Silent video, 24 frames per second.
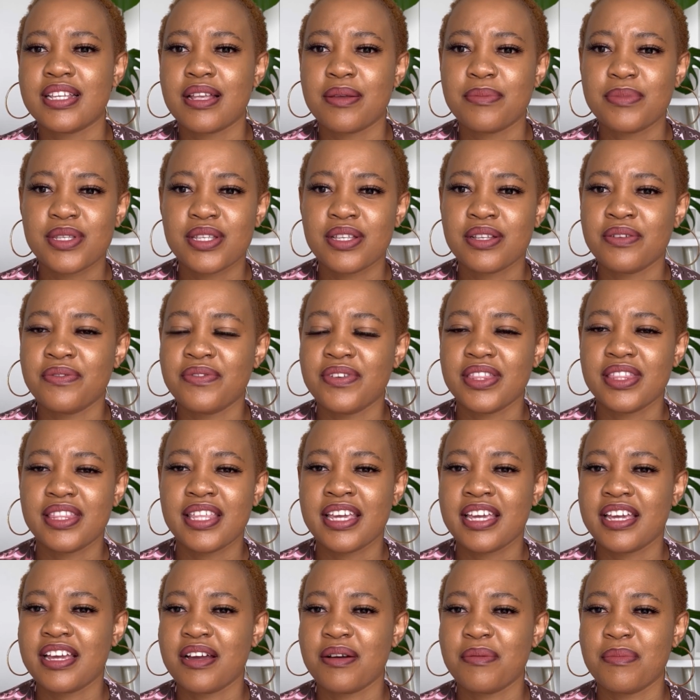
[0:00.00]
I'm still even
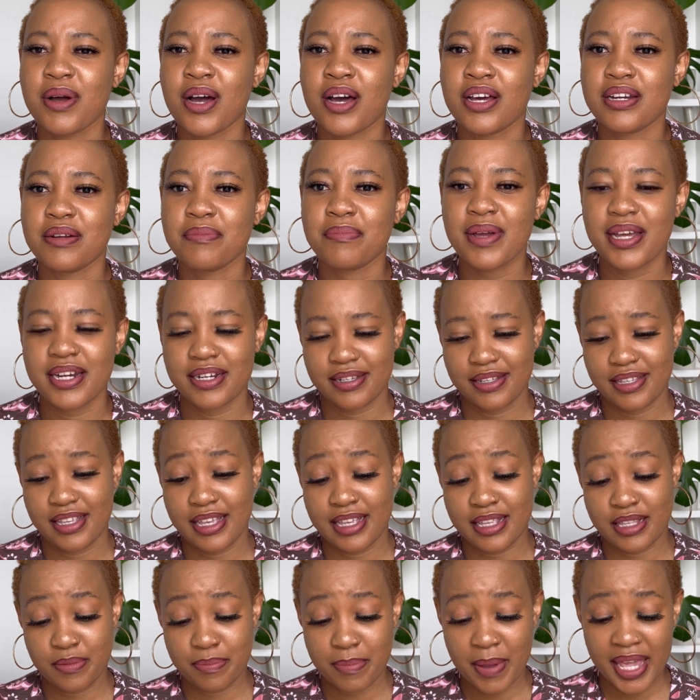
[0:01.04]
thinking about it, but
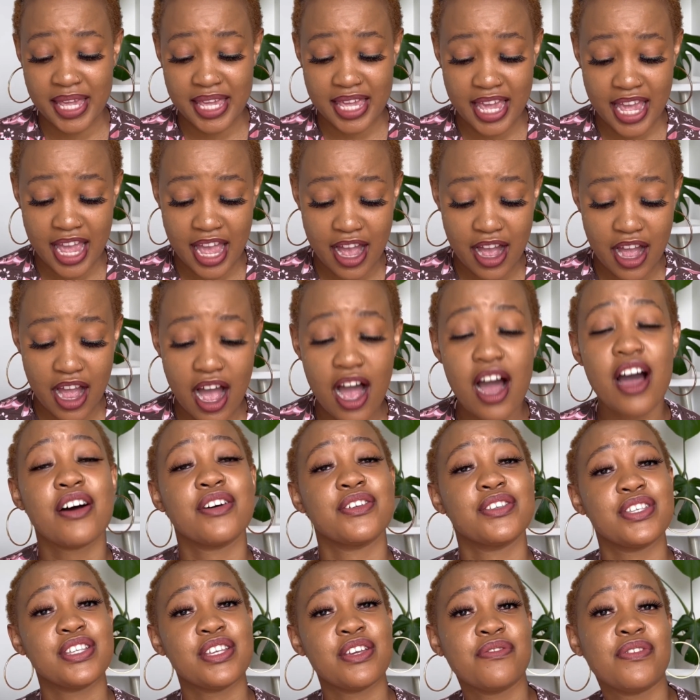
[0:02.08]
it's back here. I'll
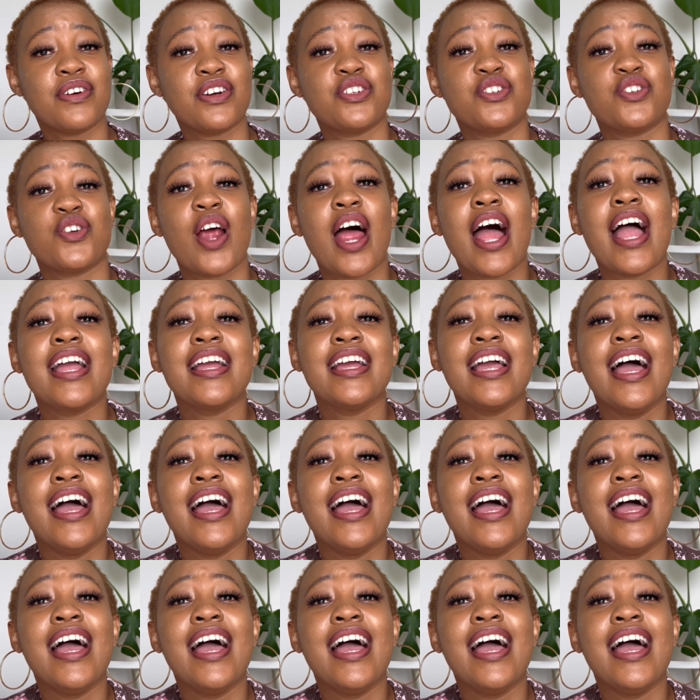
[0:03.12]
see if I try